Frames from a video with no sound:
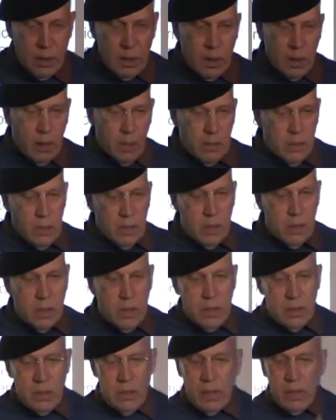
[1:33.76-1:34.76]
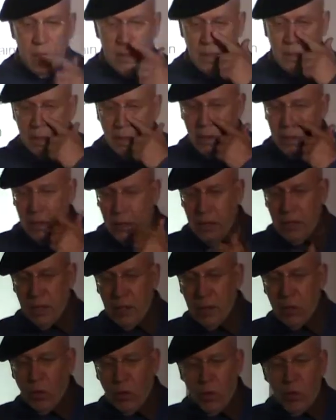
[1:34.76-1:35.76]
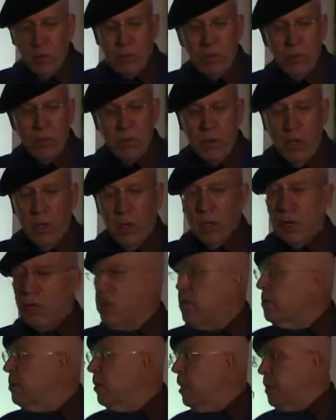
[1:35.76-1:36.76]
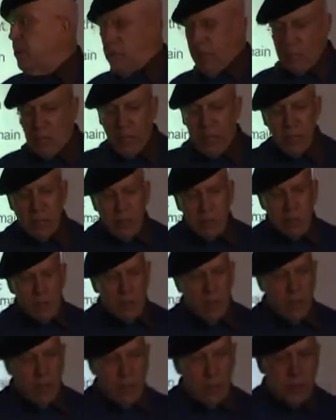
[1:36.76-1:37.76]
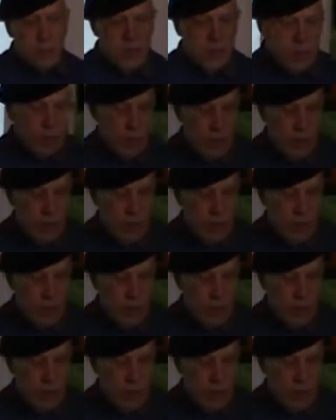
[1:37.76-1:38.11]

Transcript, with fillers: Now, the, the, the, the, enormous advances made in medical science in the